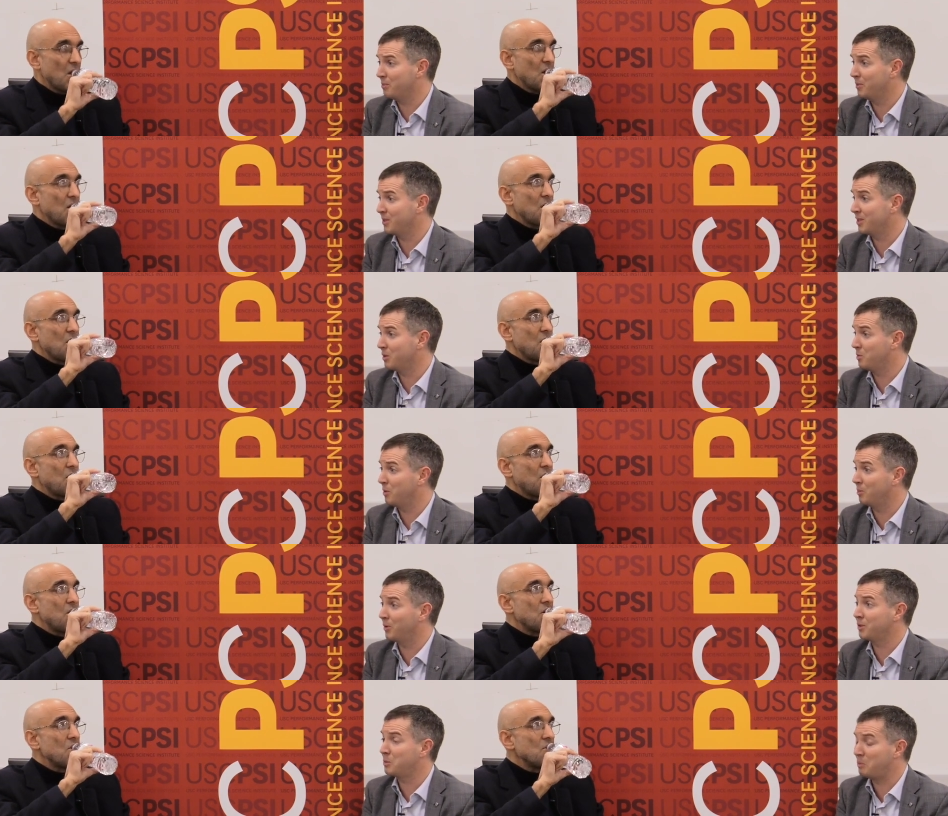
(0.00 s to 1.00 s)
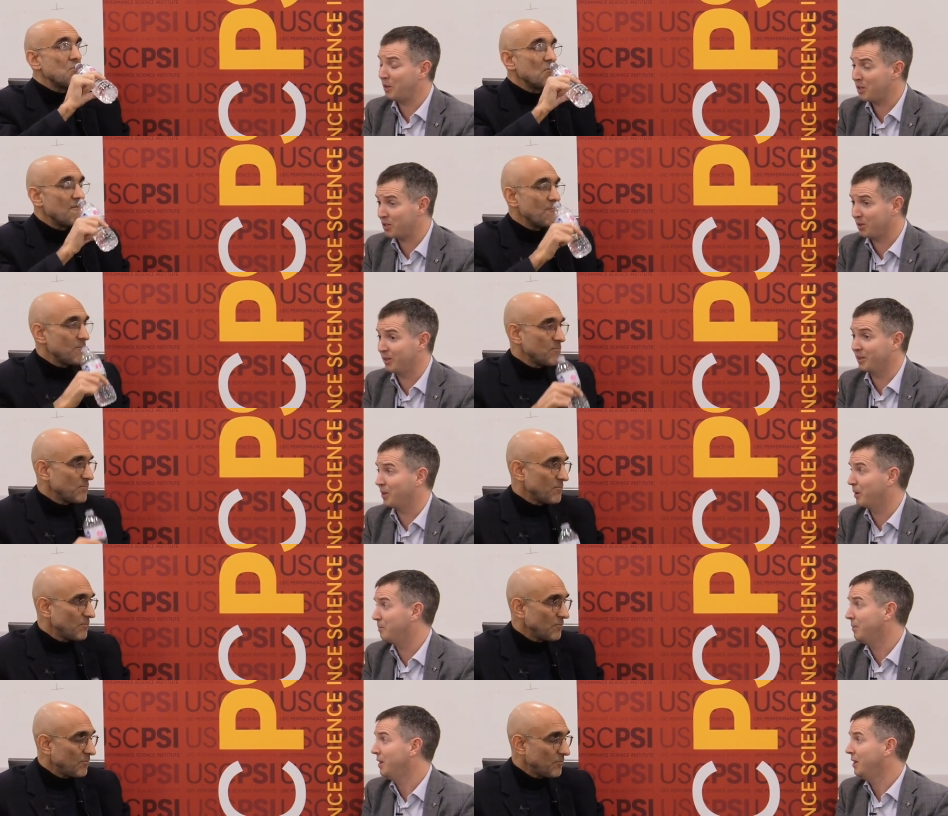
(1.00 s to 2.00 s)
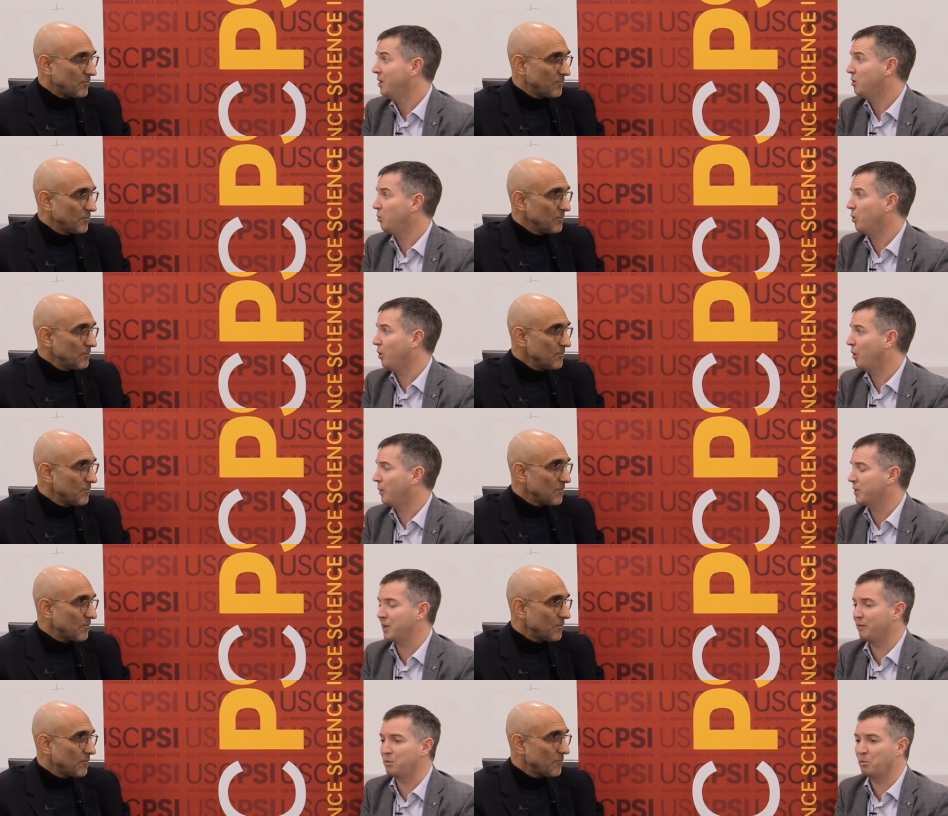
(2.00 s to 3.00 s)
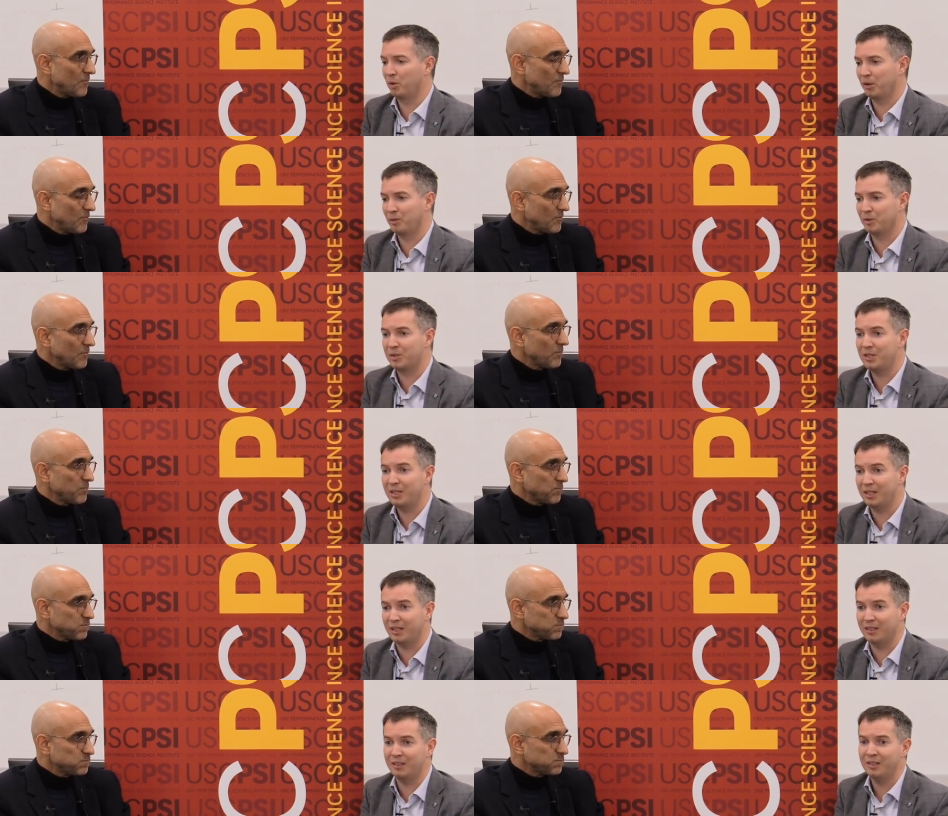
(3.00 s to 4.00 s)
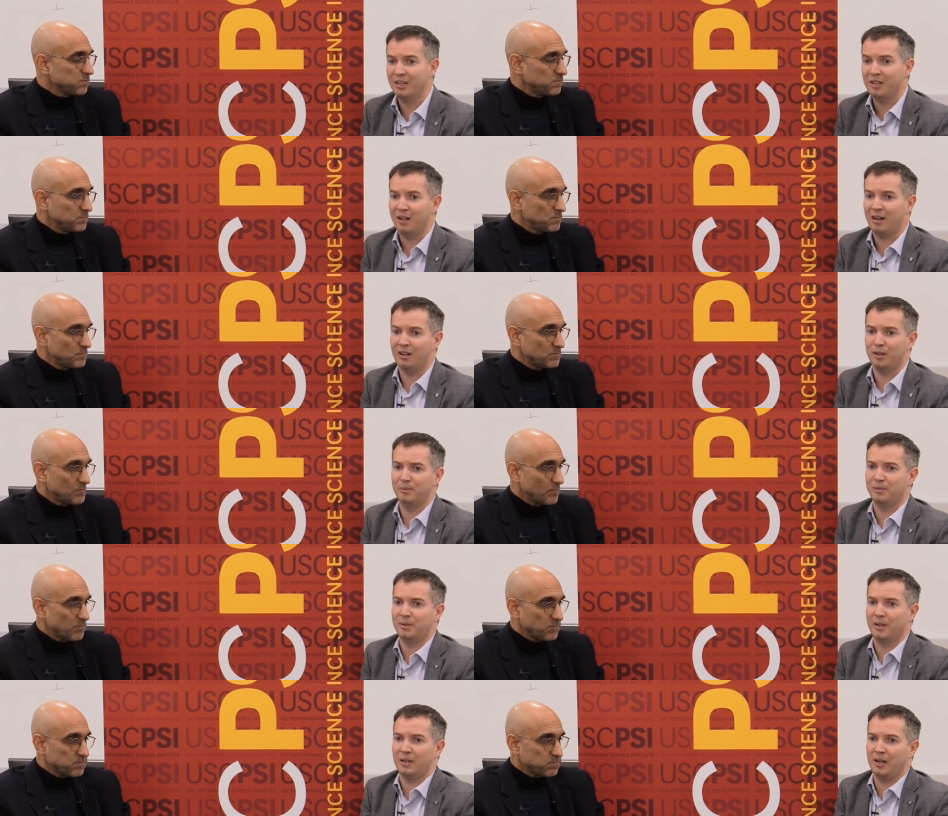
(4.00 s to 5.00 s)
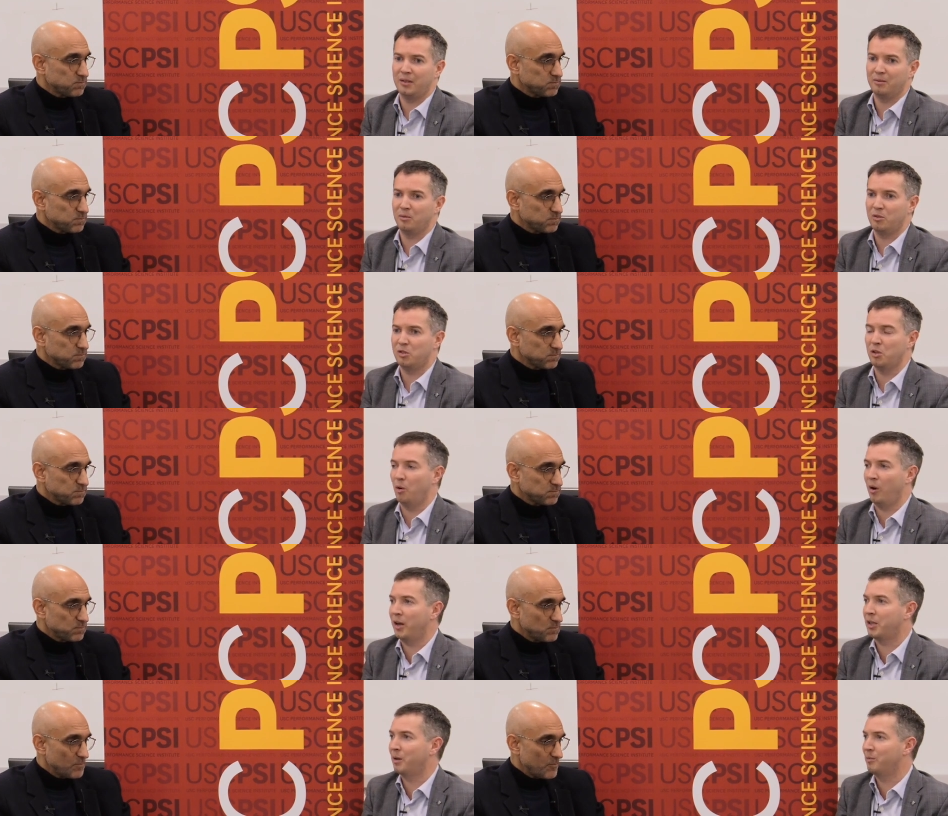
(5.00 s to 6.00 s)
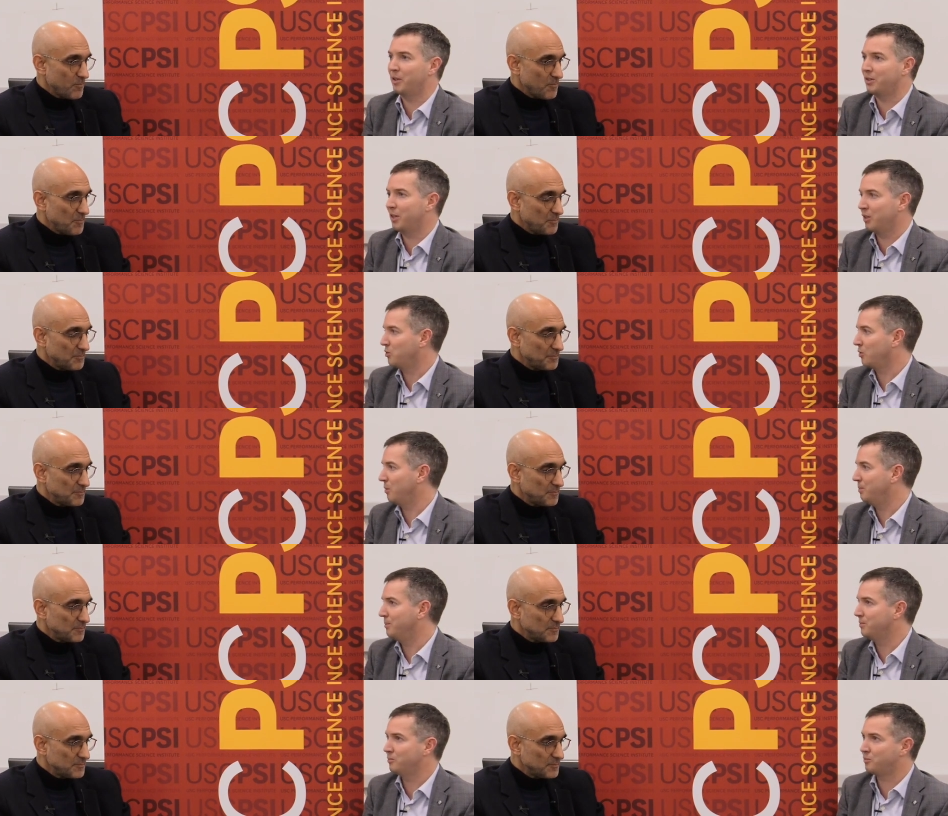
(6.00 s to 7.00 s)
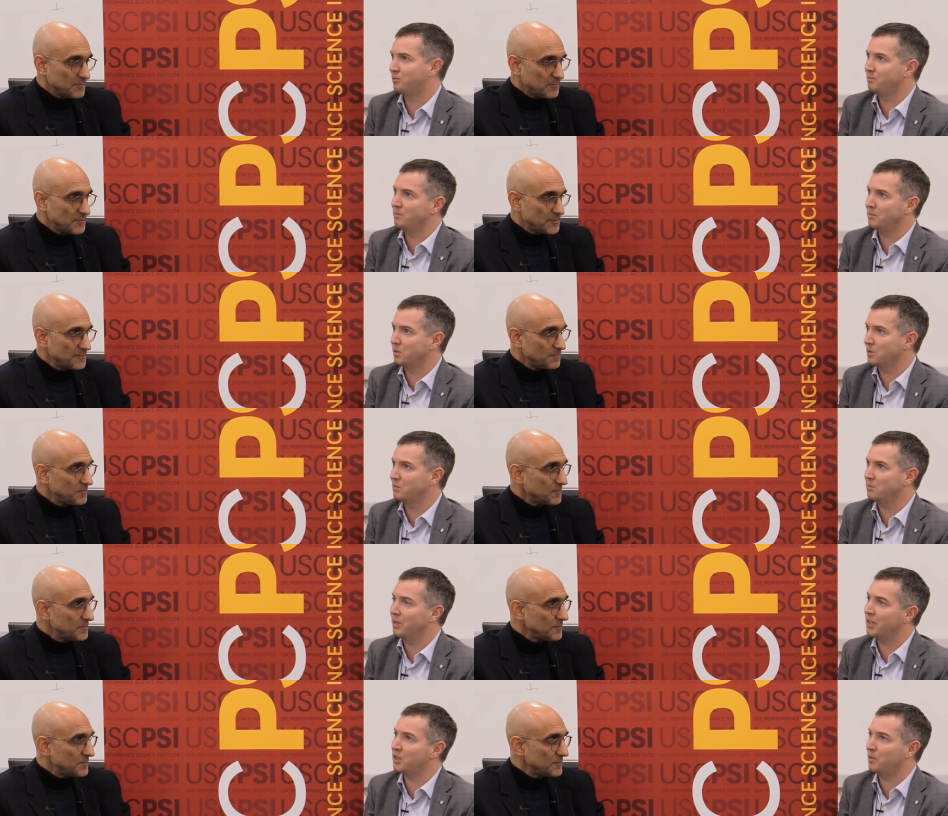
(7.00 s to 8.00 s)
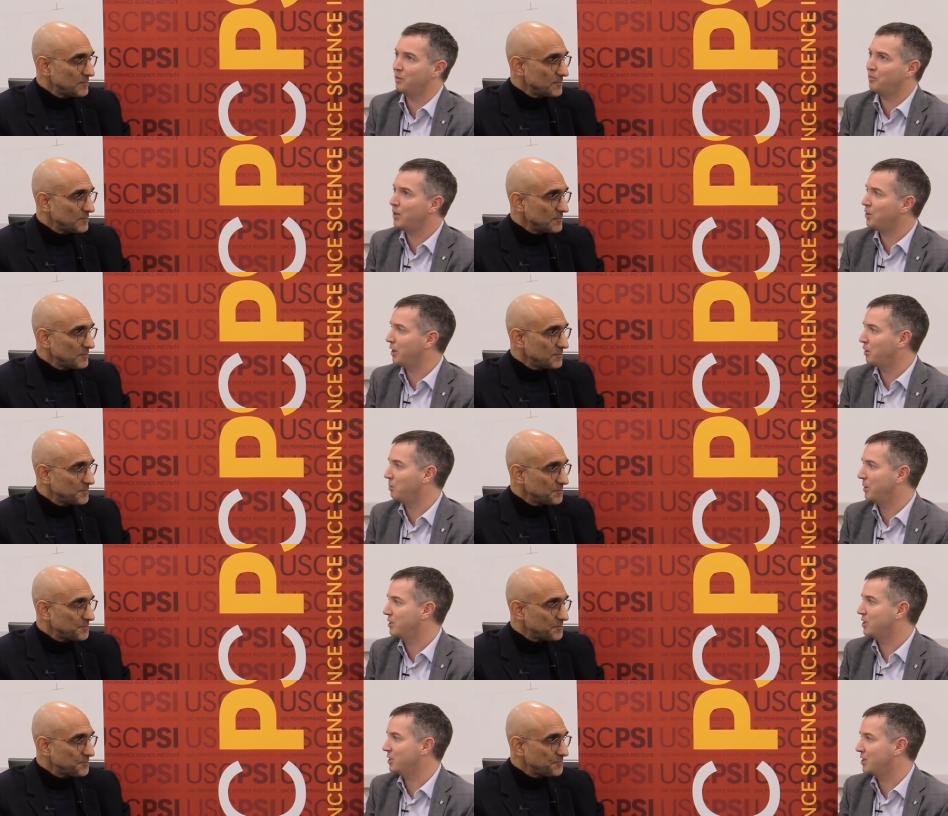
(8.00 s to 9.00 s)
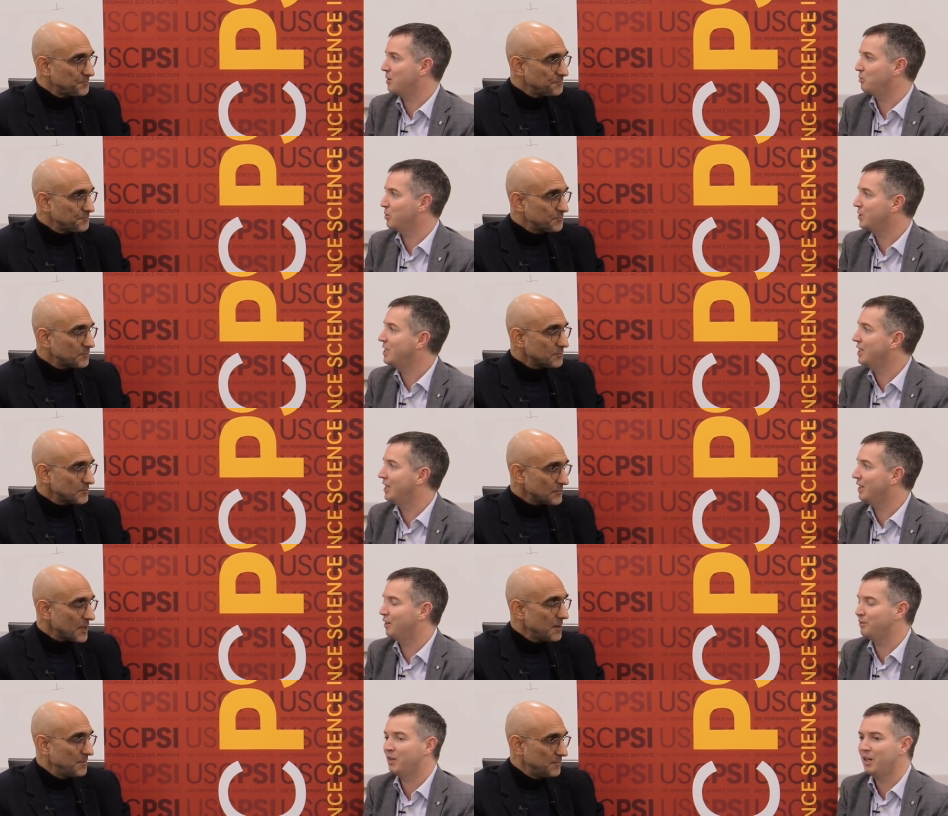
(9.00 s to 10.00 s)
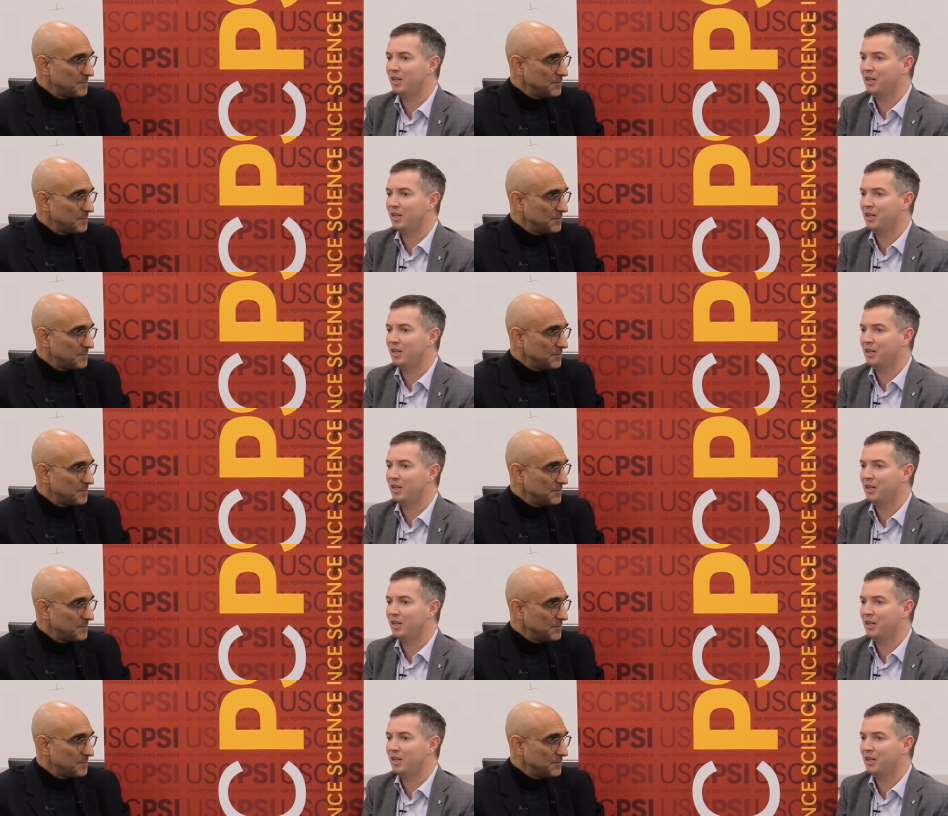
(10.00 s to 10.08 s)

Speaker 1: and business people, especially them, will always have a morning routine. And I come at things from less of a faith angle, but it's the same routine of